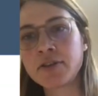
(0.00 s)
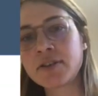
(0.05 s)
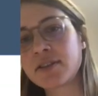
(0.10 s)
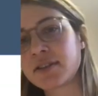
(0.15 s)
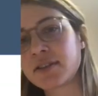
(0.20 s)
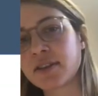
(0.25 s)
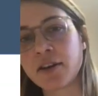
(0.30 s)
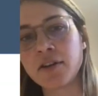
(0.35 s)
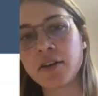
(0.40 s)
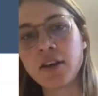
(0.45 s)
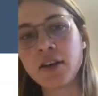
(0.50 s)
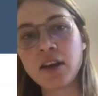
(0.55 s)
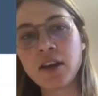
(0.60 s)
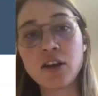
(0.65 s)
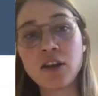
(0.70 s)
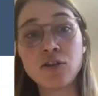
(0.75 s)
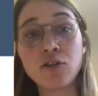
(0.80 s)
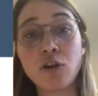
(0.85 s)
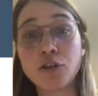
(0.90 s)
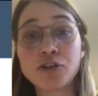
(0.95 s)
So
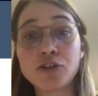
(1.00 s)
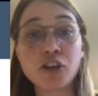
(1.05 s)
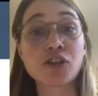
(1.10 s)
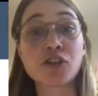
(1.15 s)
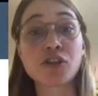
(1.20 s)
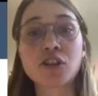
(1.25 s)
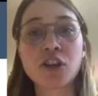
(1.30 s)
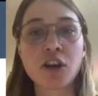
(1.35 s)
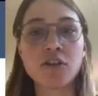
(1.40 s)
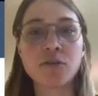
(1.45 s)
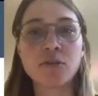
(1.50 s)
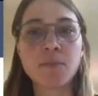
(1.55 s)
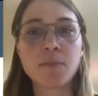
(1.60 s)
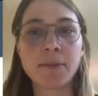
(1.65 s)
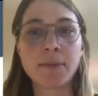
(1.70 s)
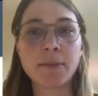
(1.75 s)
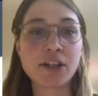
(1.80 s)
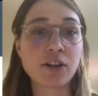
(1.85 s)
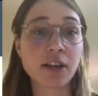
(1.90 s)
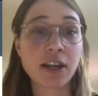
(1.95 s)
not just code
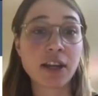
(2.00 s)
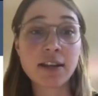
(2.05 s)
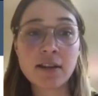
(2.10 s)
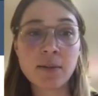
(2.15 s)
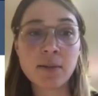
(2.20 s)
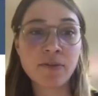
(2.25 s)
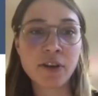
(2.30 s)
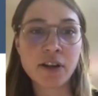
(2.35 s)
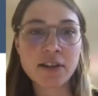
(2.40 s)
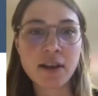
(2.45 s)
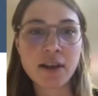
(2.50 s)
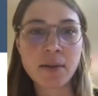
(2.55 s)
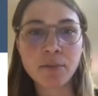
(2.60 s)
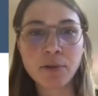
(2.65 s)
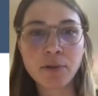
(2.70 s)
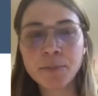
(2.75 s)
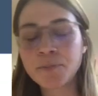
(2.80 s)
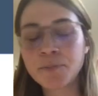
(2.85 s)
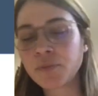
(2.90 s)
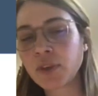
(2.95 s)
published on GitHub, for
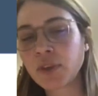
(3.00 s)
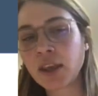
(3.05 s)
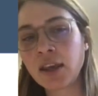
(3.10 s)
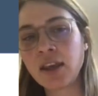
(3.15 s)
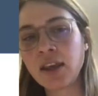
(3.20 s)
example.